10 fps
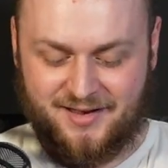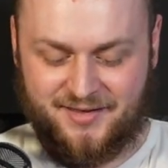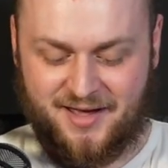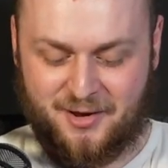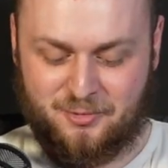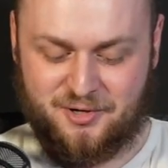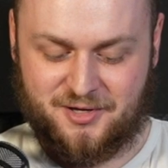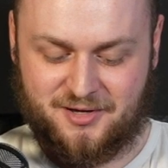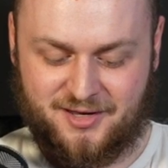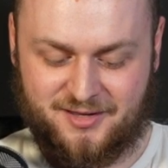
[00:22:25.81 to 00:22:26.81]
yeah, I
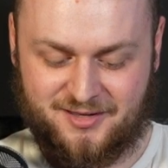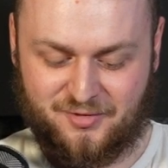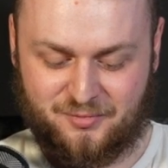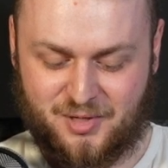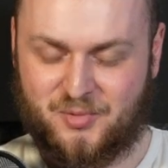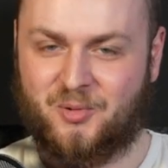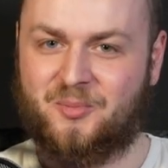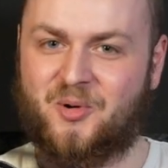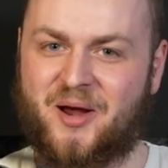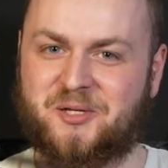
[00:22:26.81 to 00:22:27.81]
would if people
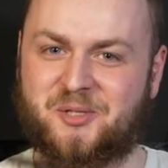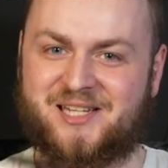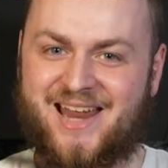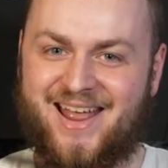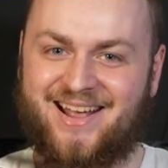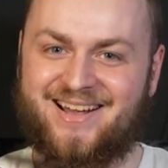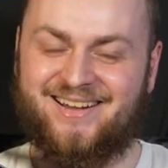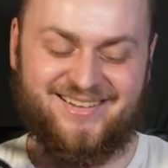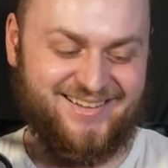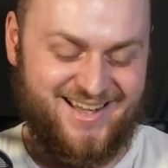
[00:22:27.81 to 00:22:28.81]
were more interesting,
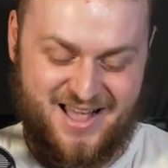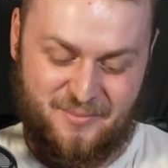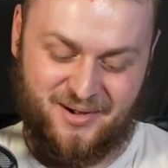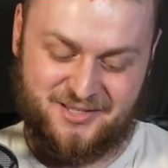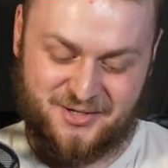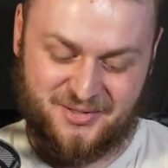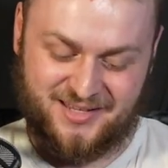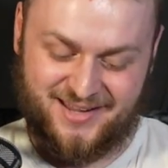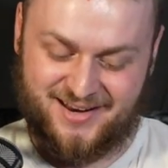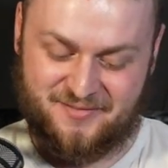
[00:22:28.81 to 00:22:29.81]
but I
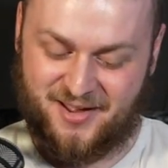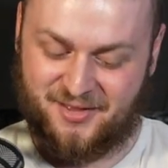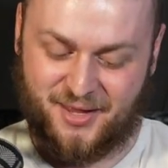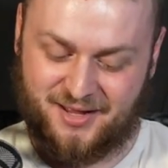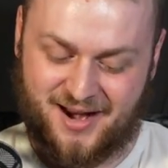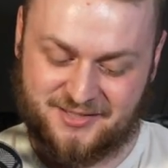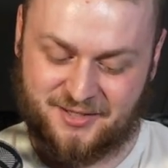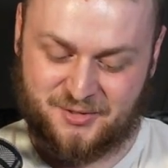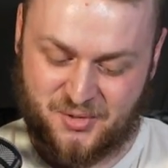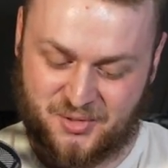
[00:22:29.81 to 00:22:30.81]
totally get it, man. Like,
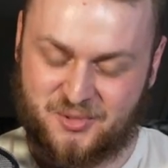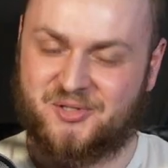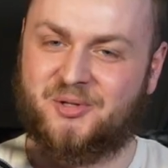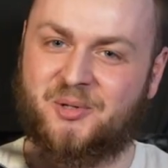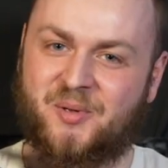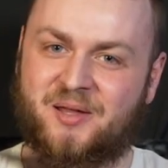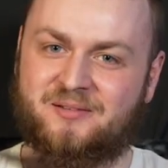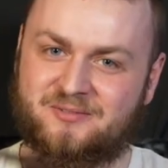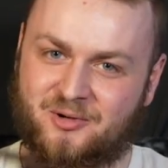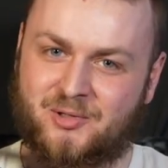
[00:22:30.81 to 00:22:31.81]
Isaac Newton was a little
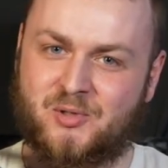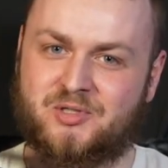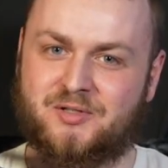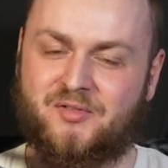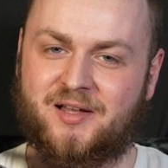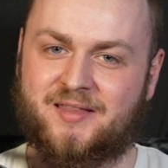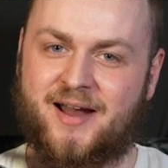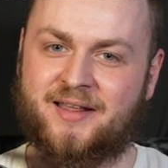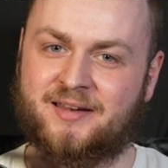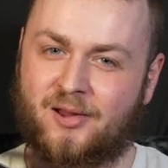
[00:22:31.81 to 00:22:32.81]
bit reclusive like
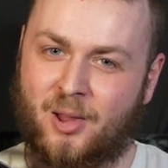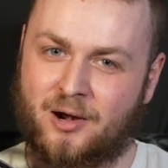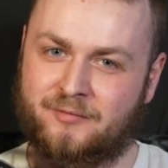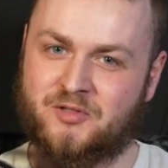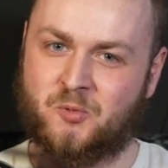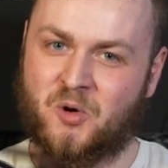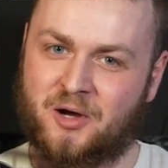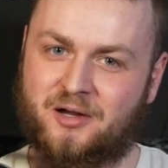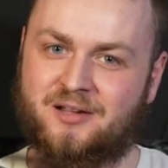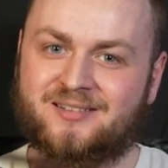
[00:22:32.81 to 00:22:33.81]
that, and he did a lot of his
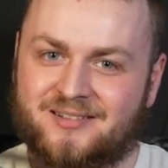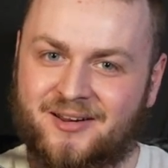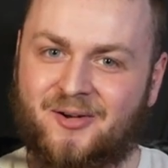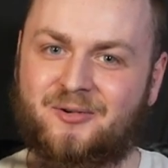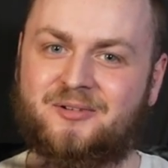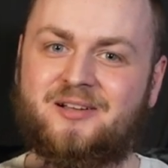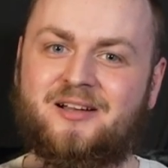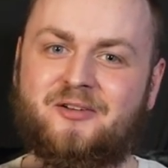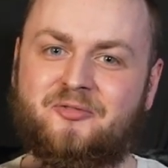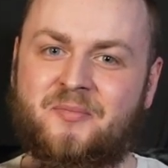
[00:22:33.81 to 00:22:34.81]
work,
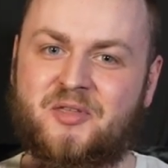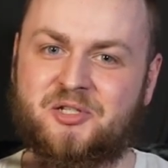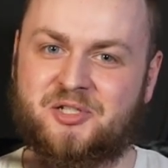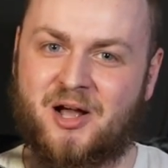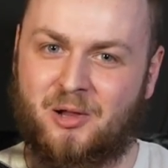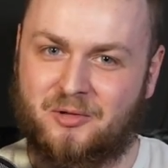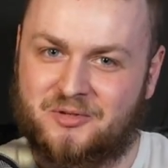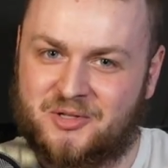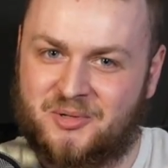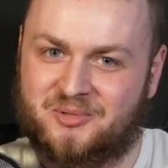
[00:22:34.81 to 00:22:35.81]
from the shell of
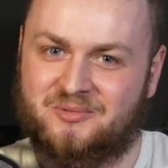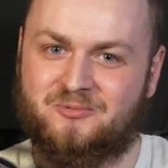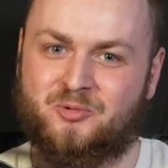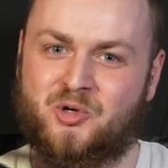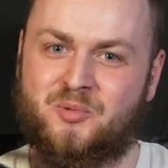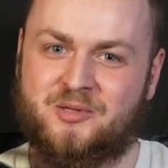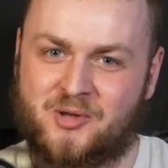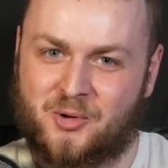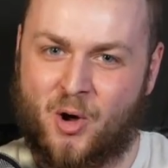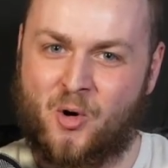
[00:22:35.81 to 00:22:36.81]
his own room, his
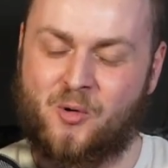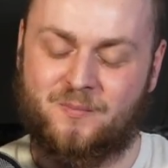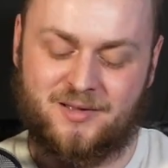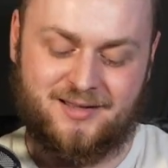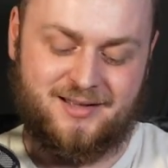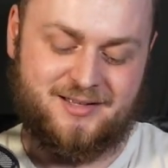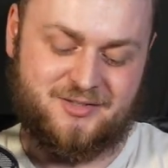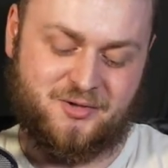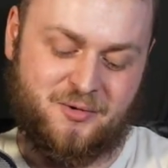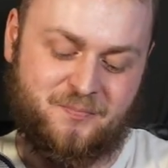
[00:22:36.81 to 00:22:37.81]
own home.
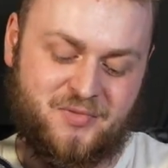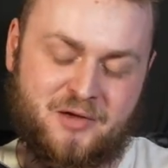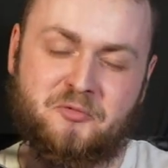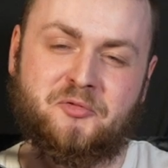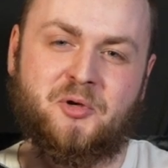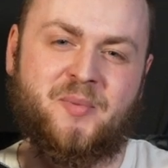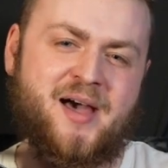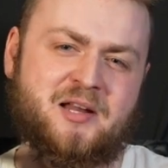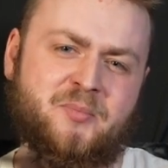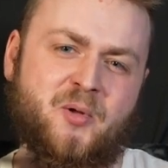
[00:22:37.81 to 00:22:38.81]
So never feel
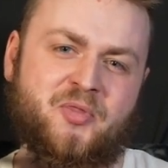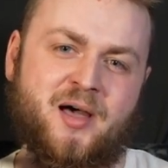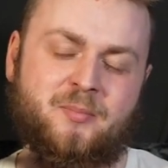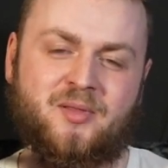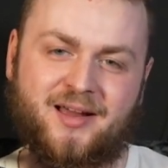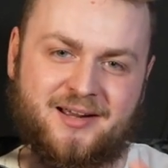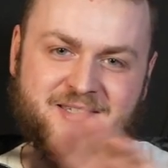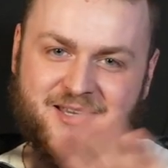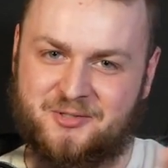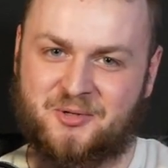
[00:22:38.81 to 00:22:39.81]
bad about that. But like I
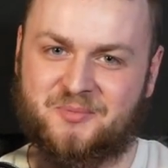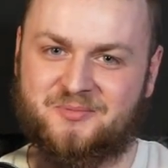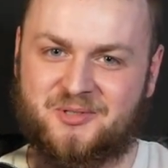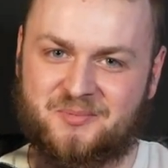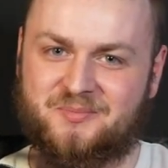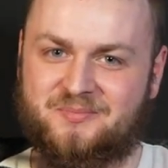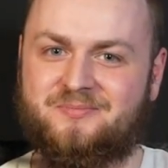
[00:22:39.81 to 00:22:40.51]
said, don't